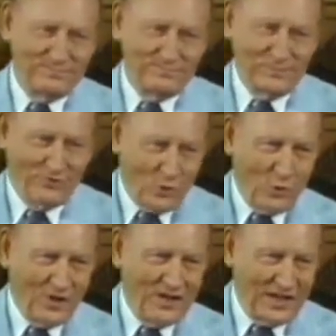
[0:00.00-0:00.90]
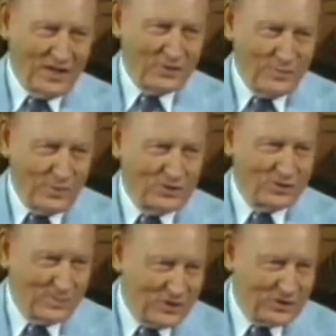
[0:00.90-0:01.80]
before in our spiritual
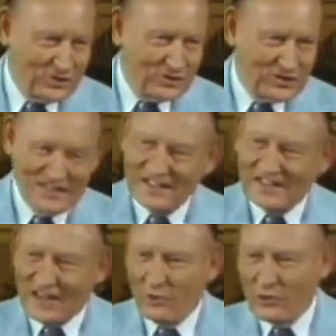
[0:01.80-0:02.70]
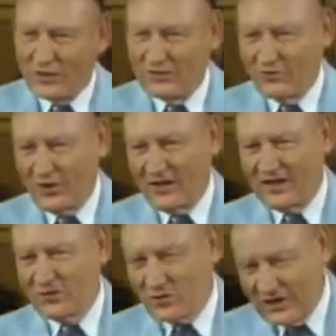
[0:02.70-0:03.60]
experiences, that we're in for a
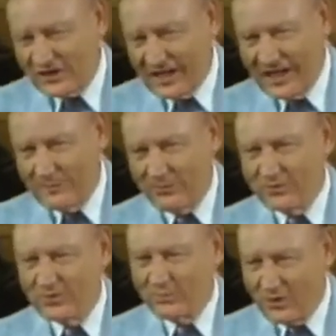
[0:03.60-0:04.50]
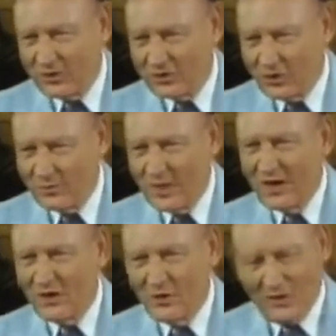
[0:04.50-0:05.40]
great time of spiritual
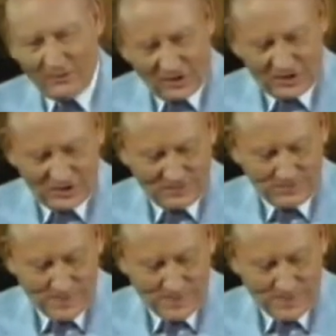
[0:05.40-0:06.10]
revelation.